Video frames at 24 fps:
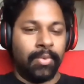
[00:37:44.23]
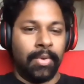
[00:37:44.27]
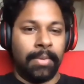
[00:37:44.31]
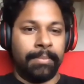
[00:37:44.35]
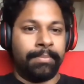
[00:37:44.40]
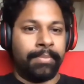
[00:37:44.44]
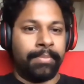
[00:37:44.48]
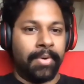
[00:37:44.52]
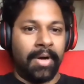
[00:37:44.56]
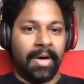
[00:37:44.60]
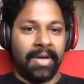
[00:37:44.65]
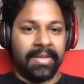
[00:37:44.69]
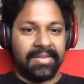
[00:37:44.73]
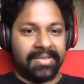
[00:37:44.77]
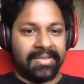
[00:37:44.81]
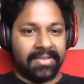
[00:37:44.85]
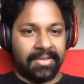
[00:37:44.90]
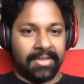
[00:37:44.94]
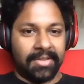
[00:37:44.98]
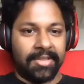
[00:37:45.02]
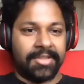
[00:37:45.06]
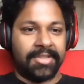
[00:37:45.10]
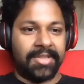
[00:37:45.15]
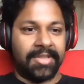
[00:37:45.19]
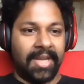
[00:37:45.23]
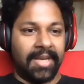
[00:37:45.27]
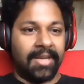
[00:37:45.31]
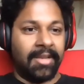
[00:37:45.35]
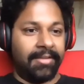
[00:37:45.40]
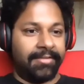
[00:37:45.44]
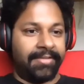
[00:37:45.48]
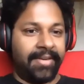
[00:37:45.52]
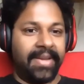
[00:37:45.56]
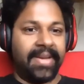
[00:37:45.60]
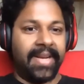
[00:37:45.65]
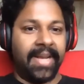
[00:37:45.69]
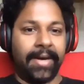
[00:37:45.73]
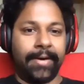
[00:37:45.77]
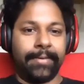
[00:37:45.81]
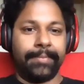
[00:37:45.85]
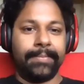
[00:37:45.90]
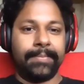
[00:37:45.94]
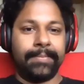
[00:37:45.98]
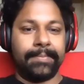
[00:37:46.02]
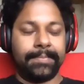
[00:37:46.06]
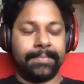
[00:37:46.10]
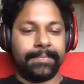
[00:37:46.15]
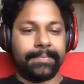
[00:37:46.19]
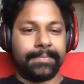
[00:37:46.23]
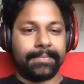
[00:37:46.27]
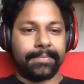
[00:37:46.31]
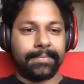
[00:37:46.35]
Do a broad search and you'll find out.